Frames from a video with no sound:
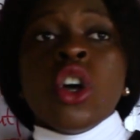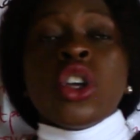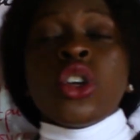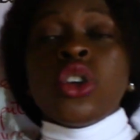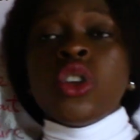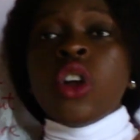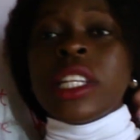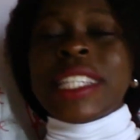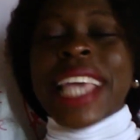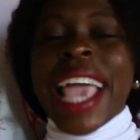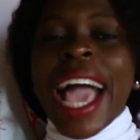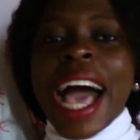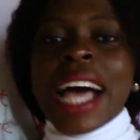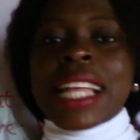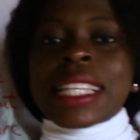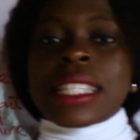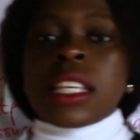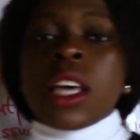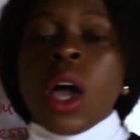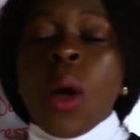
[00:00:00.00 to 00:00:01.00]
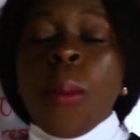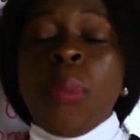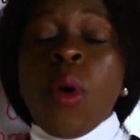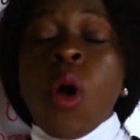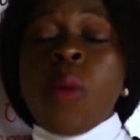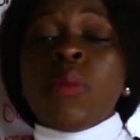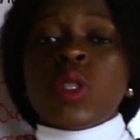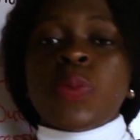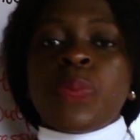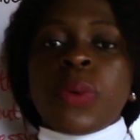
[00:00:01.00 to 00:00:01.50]
You know the heart
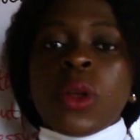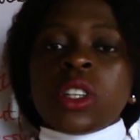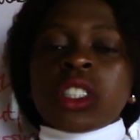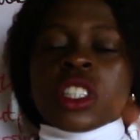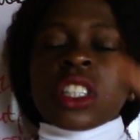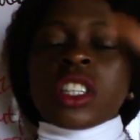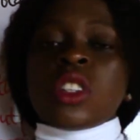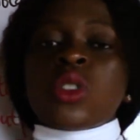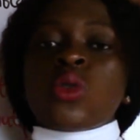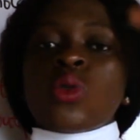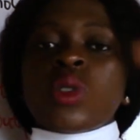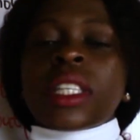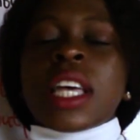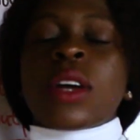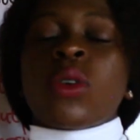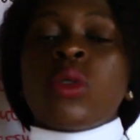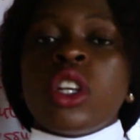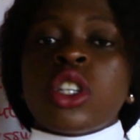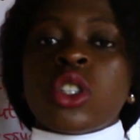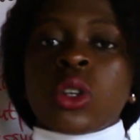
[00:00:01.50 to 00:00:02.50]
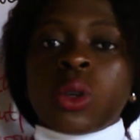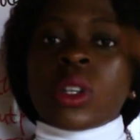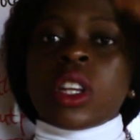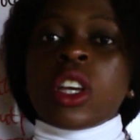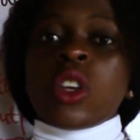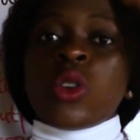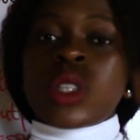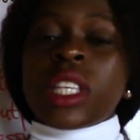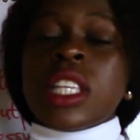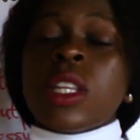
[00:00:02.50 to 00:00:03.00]
pumps blood into circulation.
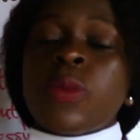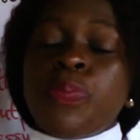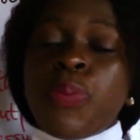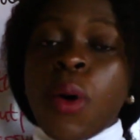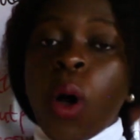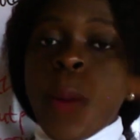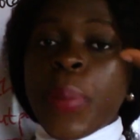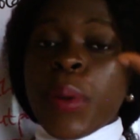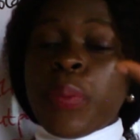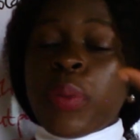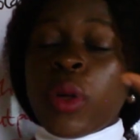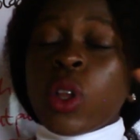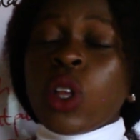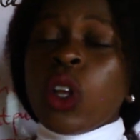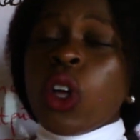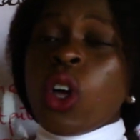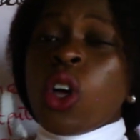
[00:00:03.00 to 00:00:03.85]
You see it pumping blood.